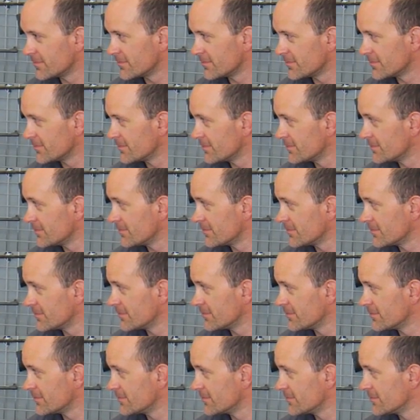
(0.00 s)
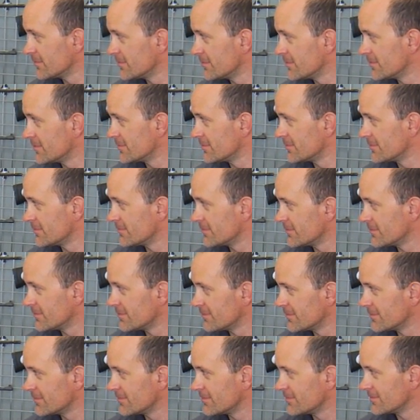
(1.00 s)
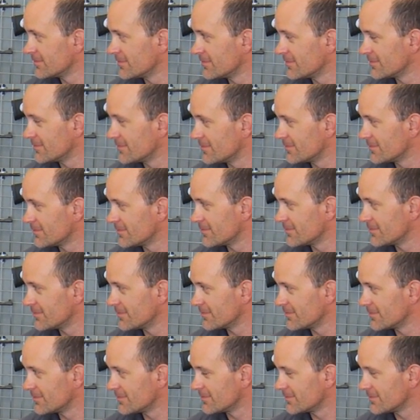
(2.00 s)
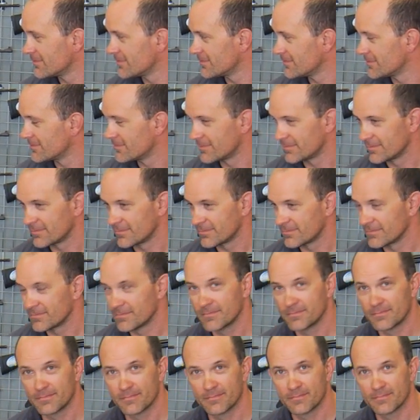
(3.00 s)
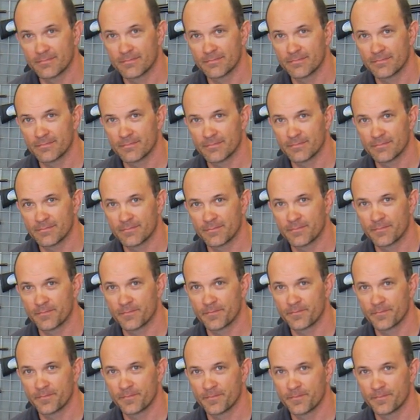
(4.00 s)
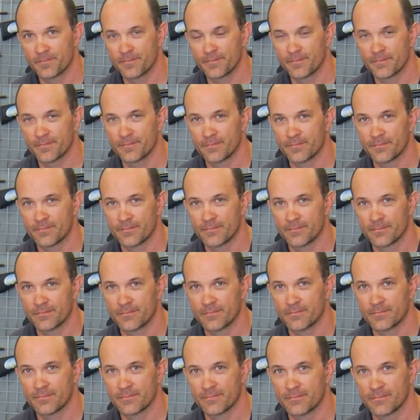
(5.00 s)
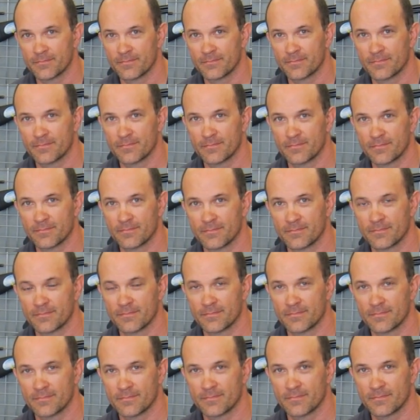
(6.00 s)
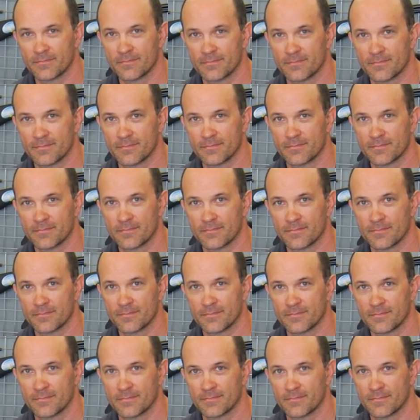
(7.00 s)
The person shown says nothing.